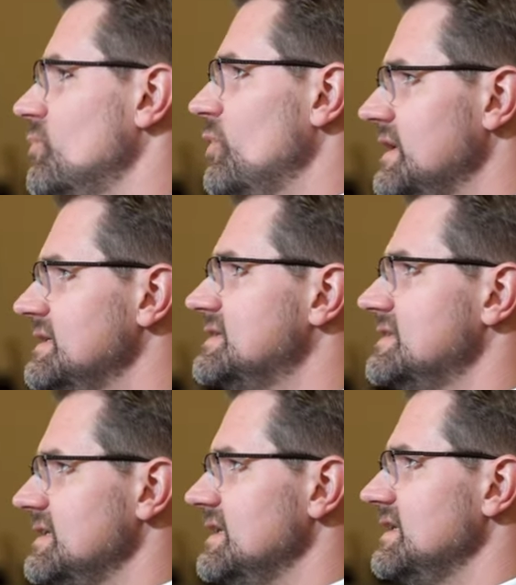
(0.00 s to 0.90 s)
but
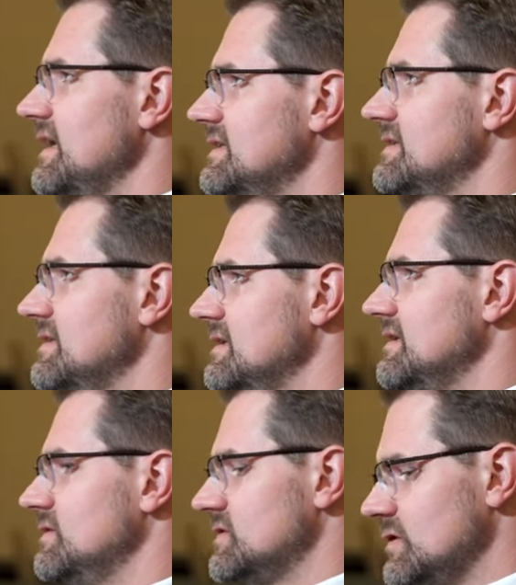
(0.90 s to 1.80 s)
it
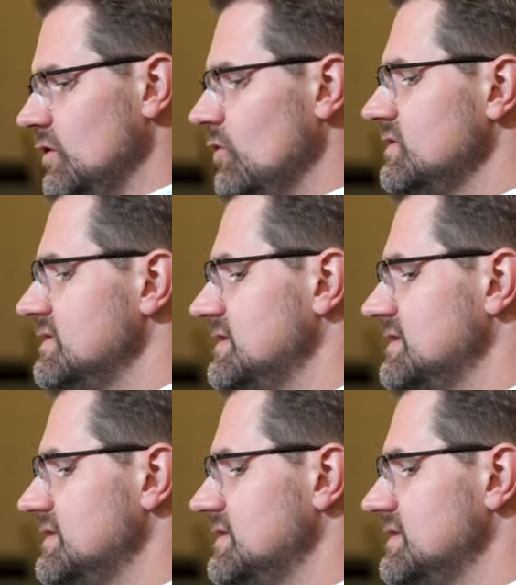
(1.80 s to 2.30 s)
slows